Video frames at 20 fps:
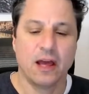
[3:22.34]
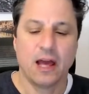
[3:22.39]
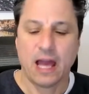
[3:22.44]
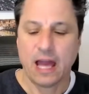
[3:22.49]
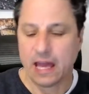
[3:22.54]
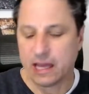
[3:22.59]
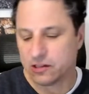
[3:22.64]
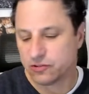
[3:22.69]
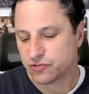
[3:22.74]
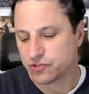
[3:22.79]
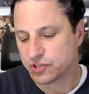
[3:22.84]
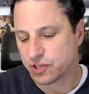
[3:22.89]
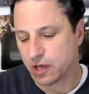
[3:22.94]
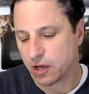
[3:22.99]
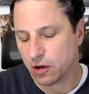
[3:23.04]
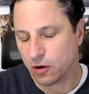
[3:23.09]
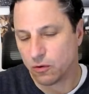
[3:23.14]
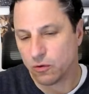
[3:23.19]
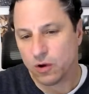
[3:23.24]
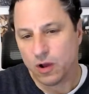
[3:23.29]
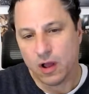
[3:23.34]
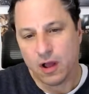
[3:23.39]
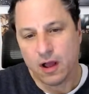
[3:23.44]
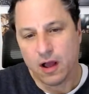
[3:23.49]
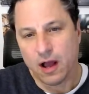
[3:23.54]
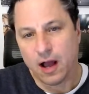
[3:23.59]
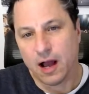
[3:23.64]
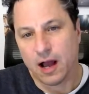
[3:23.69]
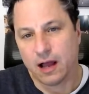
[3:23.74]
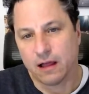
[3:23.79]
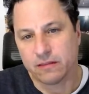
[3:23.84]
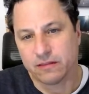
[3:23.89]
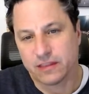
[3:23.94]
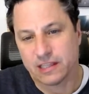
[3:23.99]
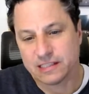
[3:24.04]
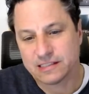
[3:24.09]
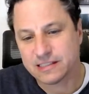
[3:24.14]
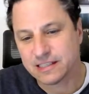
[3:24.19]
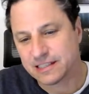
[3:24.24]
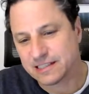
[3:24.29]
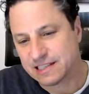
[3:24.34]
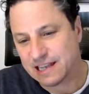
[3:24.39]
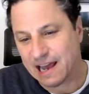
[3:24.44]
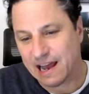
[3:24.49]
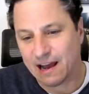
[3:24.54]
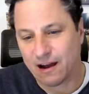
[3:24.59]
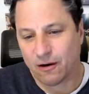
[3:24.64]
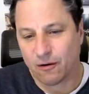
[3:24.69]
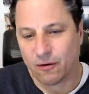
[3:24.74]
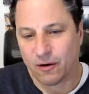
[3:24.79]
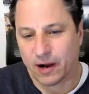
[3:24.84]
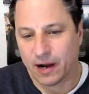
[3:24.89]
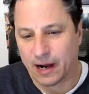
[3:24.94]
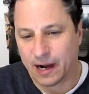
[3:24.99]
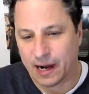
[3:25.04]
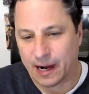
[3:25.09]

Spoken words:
And so this is how,